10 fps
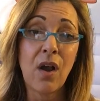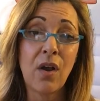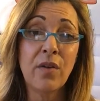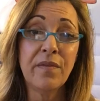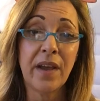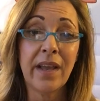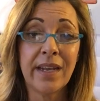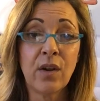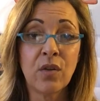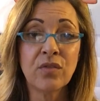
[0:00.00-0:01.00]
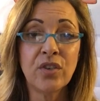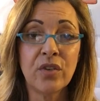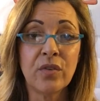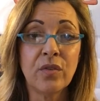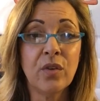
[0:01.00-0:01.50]
over and onto
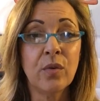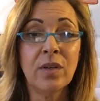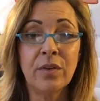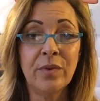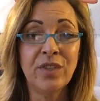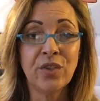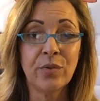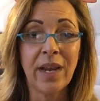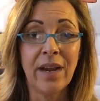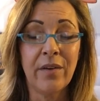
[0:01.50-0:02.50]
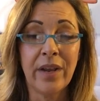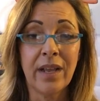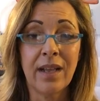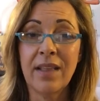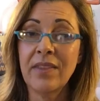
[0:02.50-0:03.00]
your laryngeal
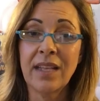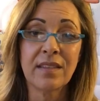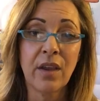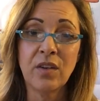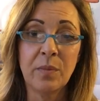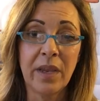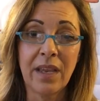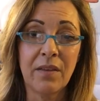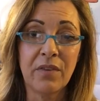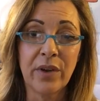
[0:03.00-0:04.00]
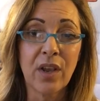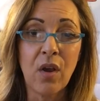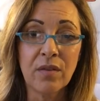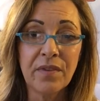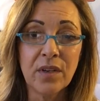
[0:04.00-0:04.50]
area, and that's going to be a very
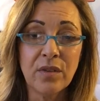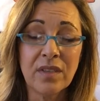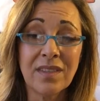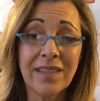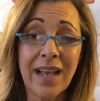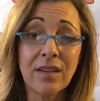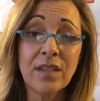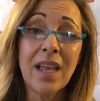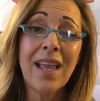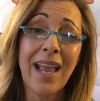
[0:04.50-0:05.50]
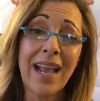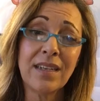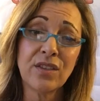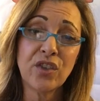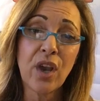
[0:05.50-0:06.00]
convoluted sound, and
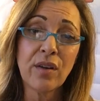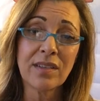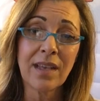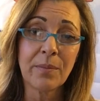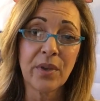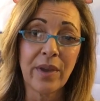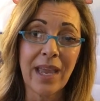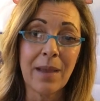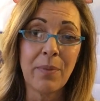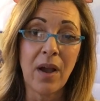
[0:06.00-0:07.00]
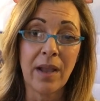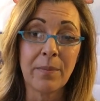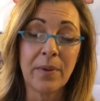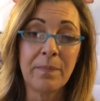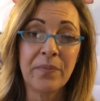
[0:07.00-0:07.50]
it chokes up your air pipe.
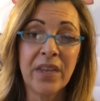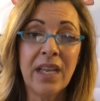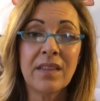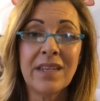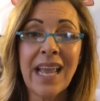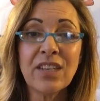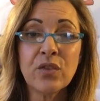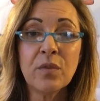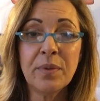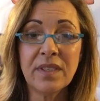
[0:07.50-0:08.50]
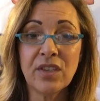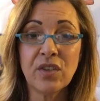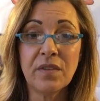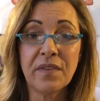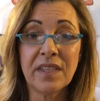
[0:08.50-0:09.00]
The natural
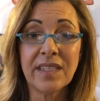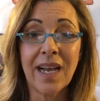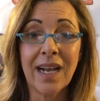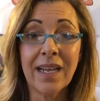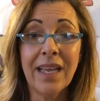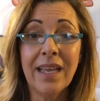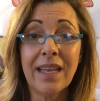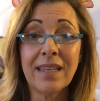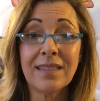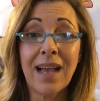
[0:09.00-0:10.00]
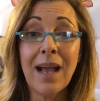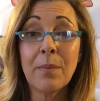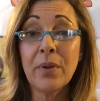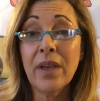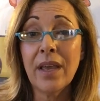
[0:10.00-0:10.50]
position for the tongue is
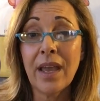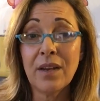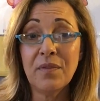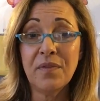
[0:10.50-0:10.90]
up and